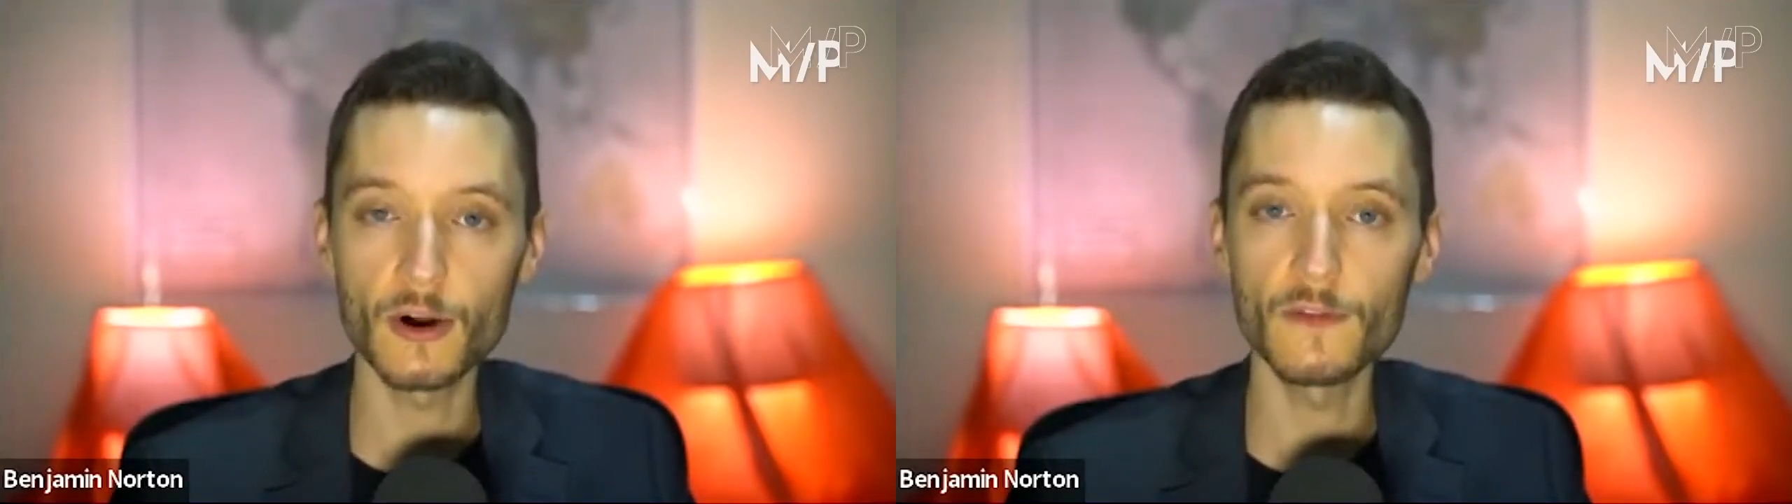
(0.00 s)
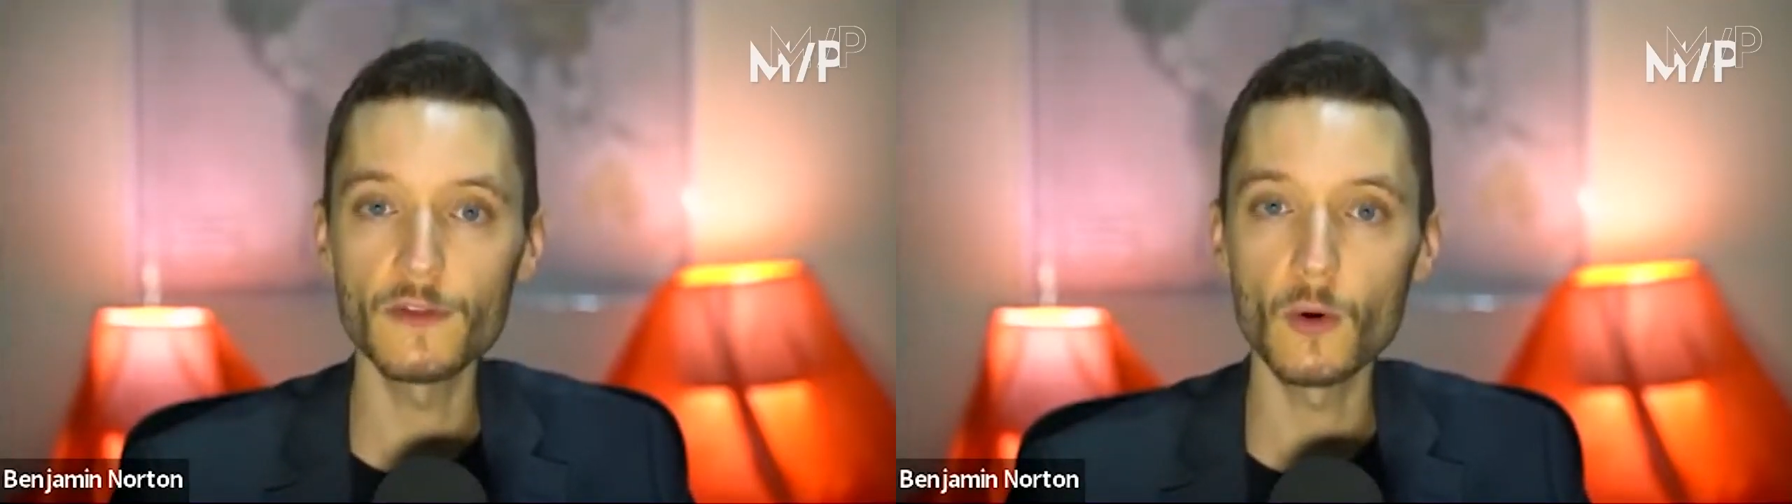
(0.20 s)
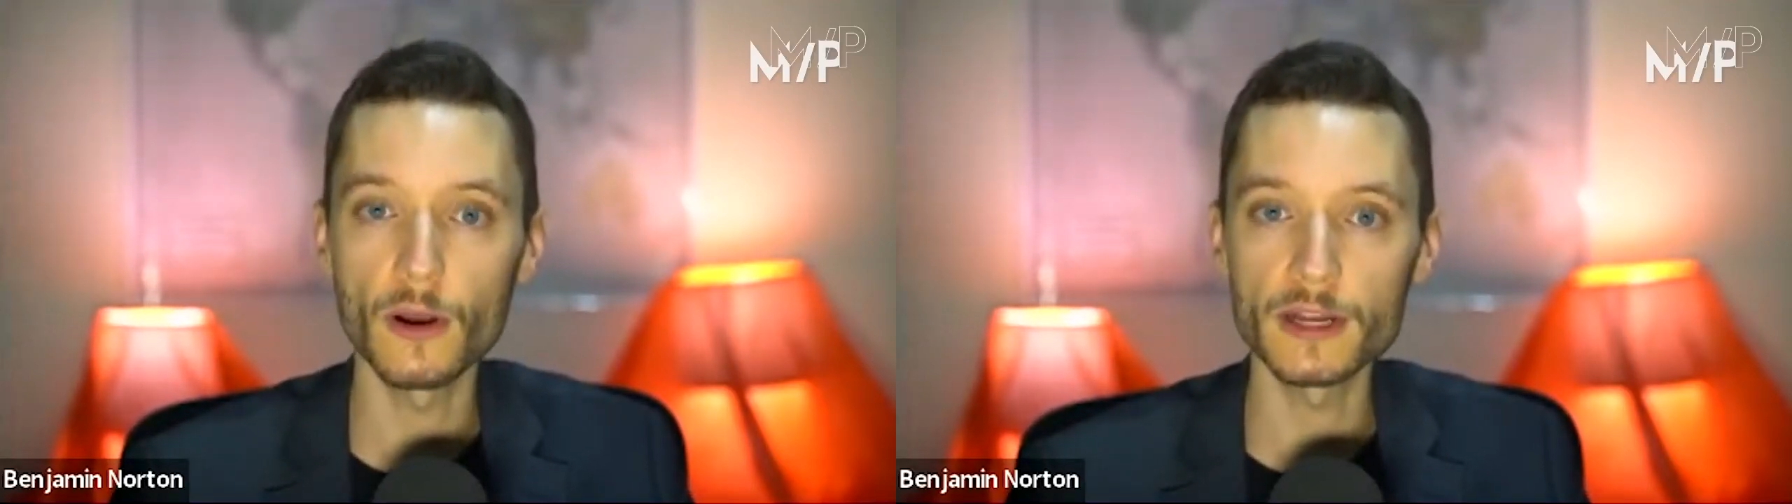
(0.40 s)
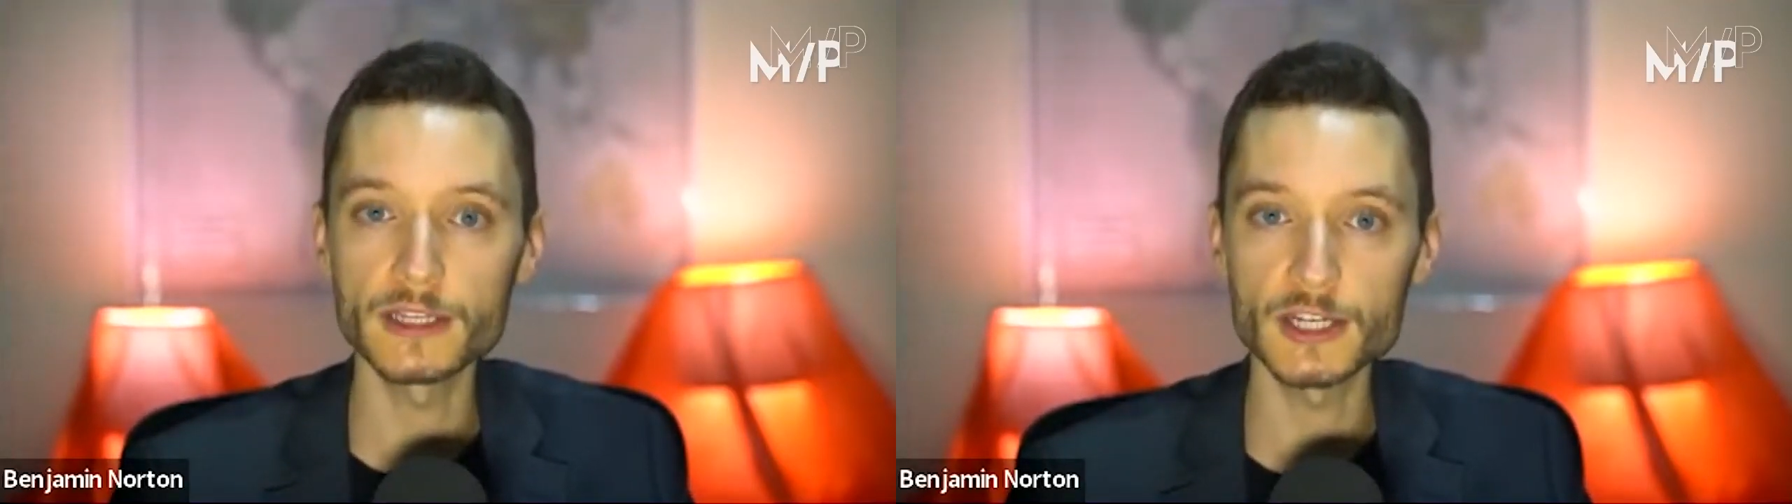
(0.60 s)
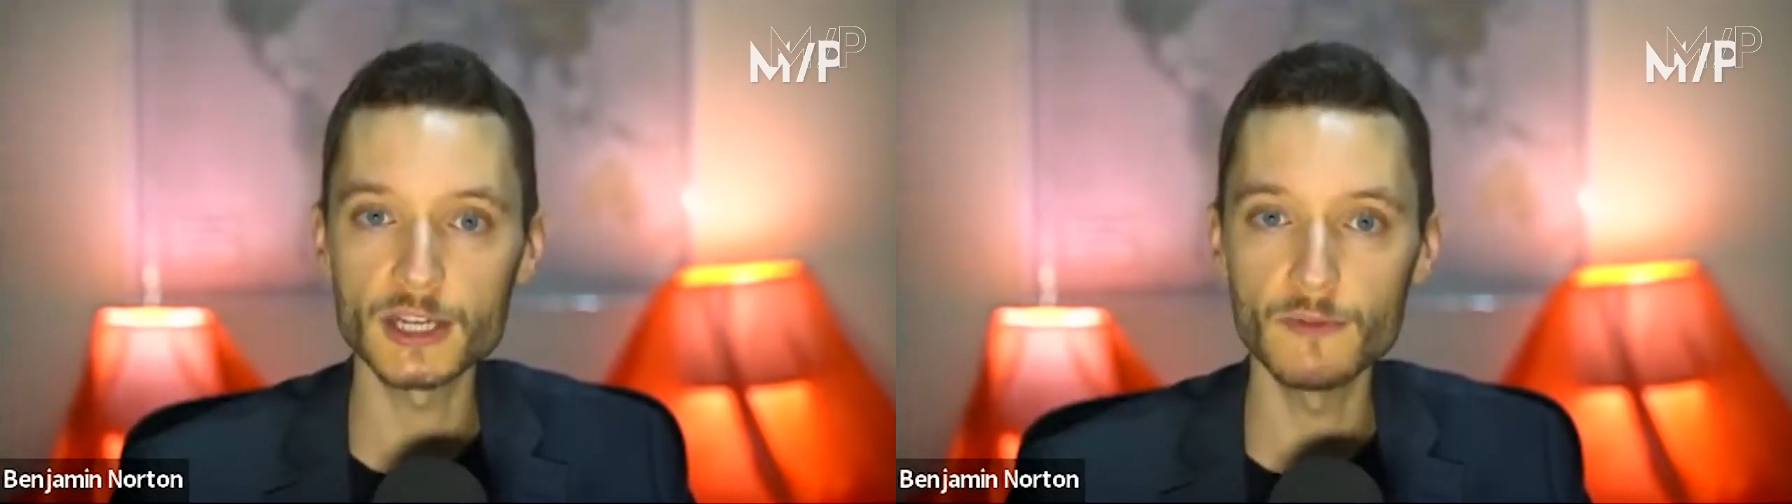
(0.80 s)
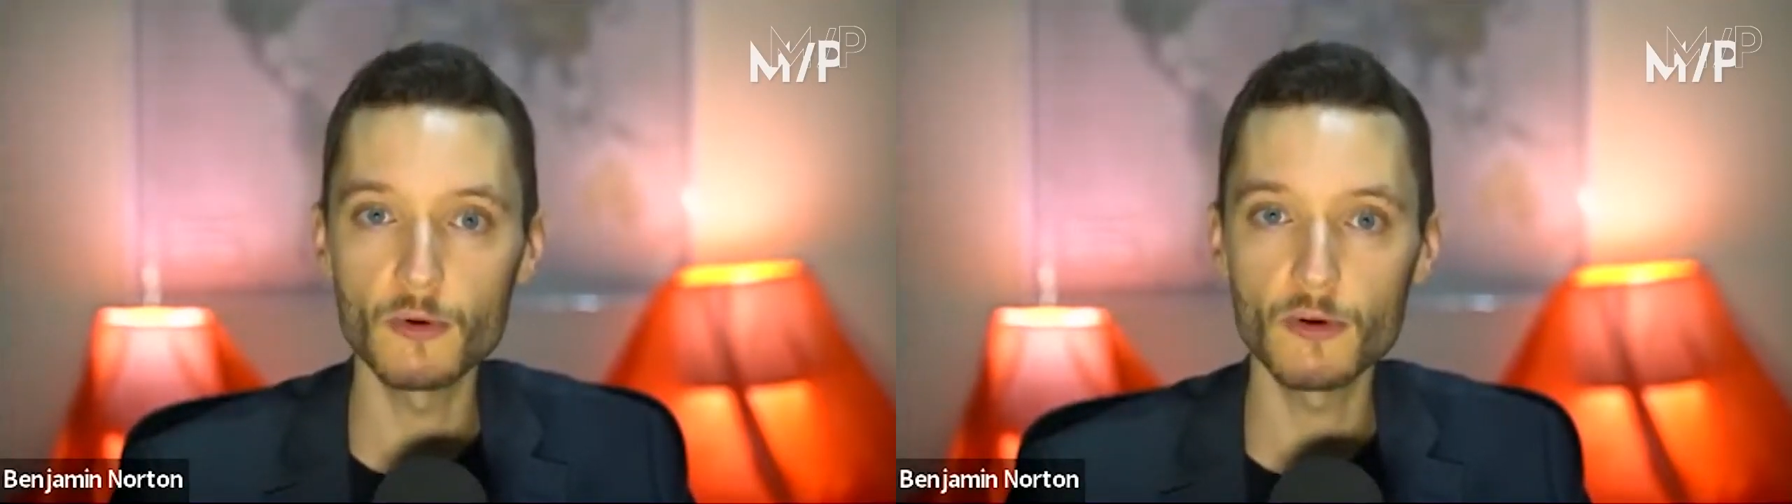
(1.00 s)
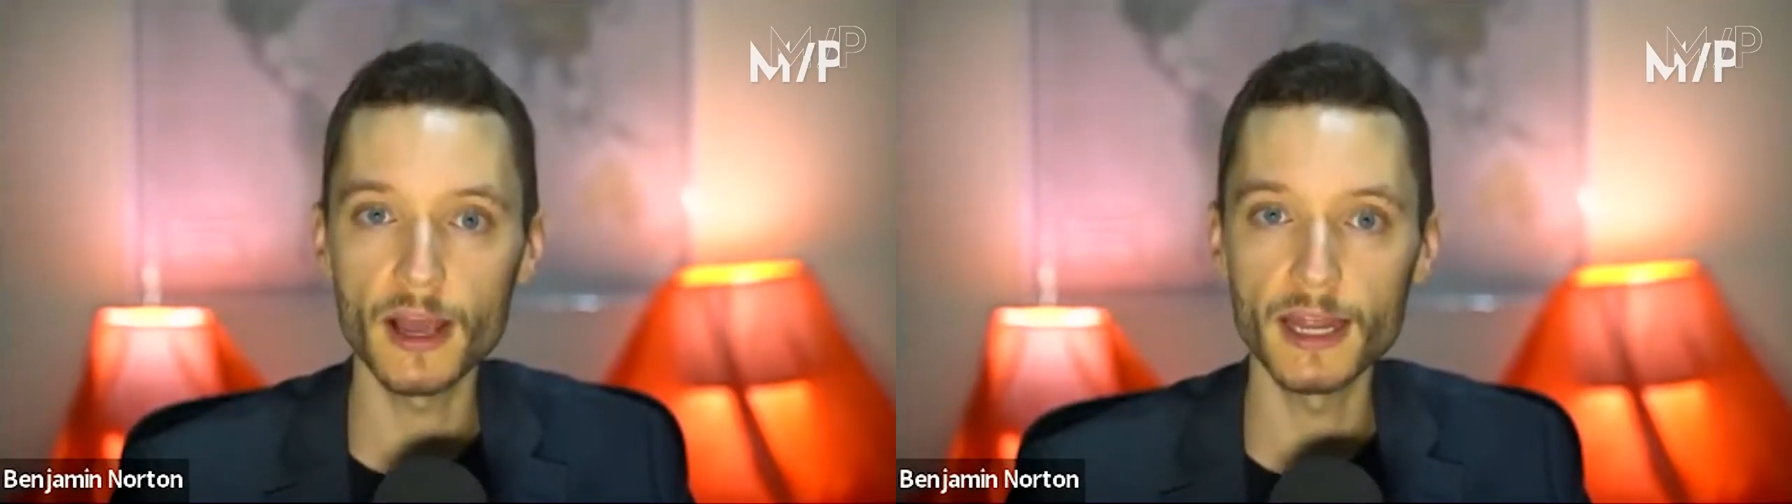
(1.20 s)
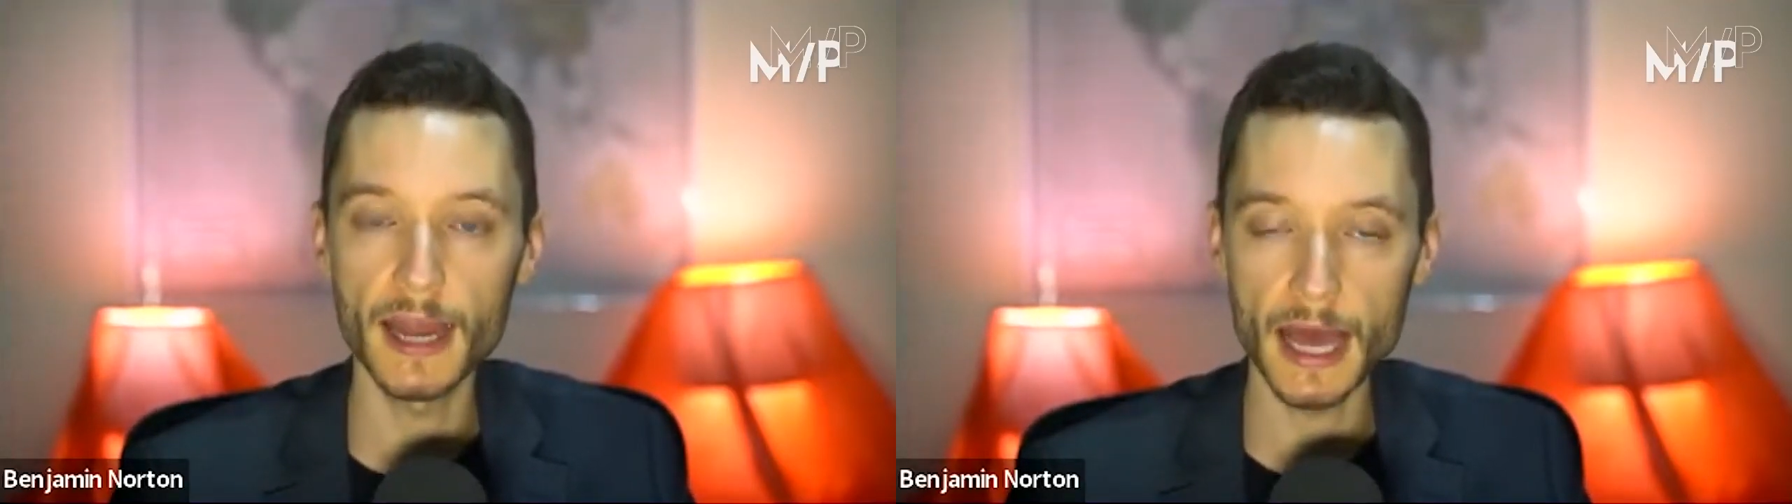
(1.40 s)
called the Organization of Ukrainian